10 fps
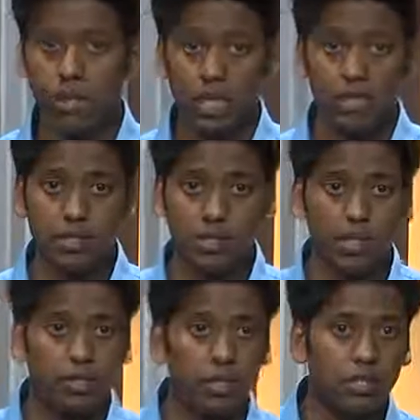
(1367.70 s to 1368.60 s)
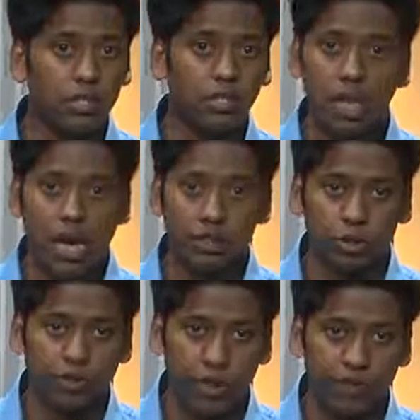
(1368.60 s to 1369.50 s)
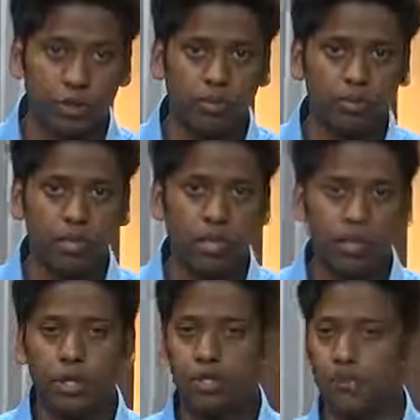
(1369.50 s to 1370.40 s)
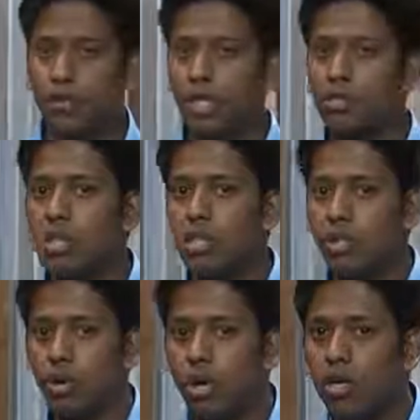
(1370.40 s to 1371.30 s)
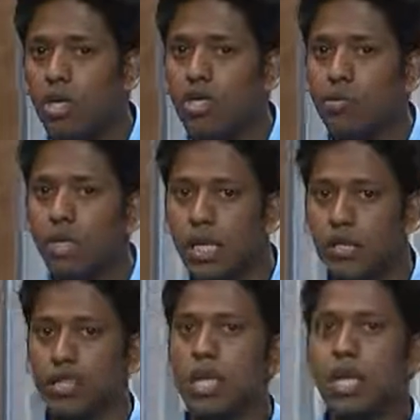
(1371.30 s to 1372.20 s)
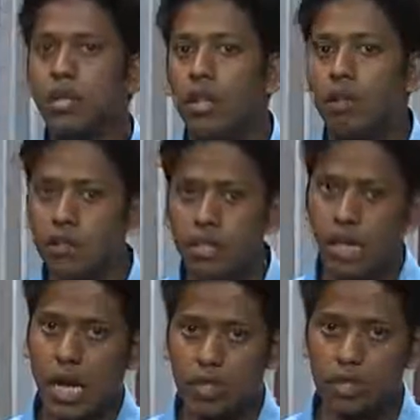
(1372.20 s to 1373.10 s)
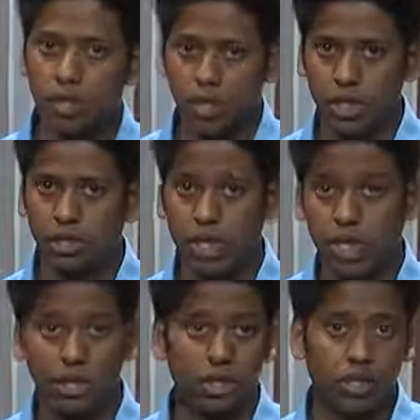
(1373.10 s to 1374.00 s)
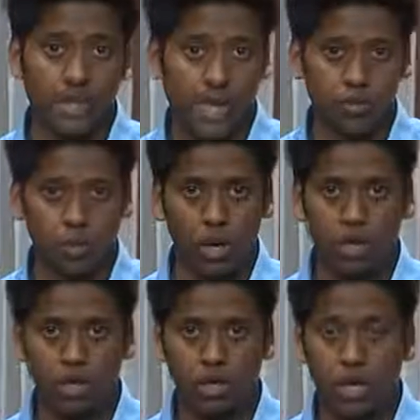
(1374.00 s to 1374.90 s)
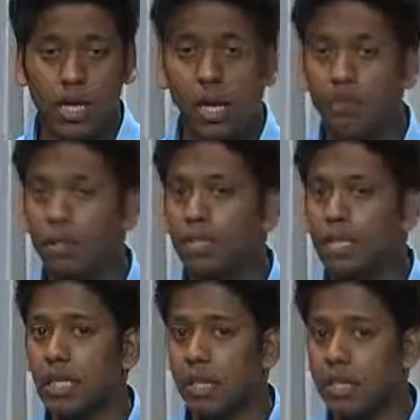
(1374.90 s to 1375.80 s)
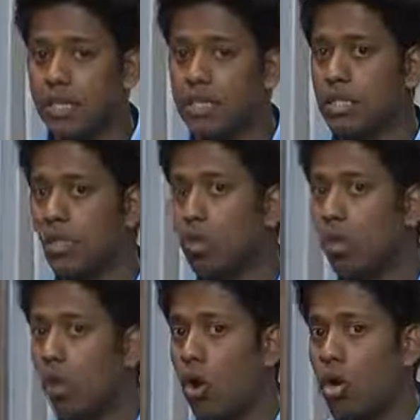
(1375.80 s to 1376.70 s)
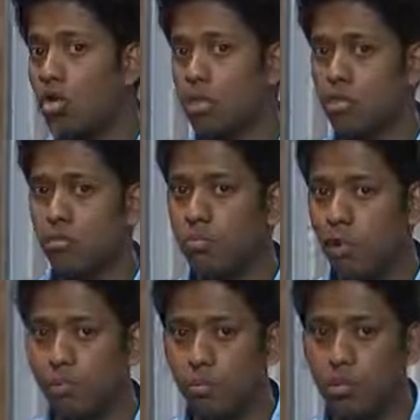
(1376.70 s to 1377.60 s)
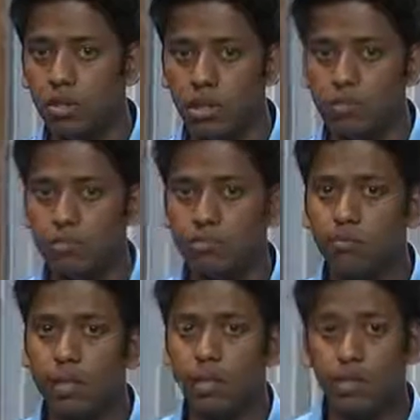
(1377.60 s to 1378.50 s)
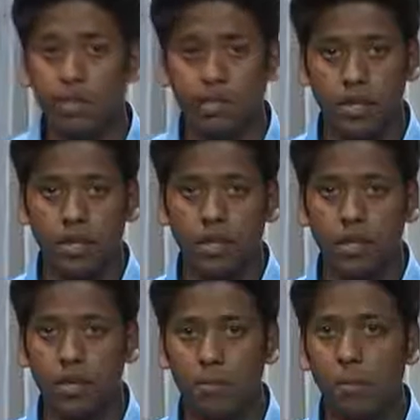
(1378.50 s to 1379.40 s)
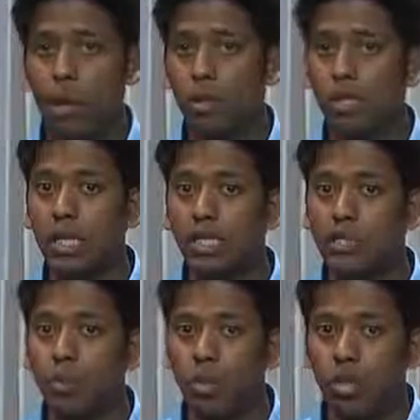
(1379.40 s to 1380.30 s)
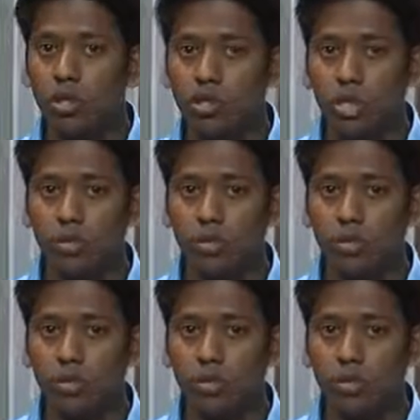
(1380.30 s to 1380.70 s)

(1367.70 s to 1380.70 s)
This increases your actual revenue, because if you're increasing your earnings potential, then obviously your actual earnings can increase as well. And this increases your long-term profitability. Second, by working towards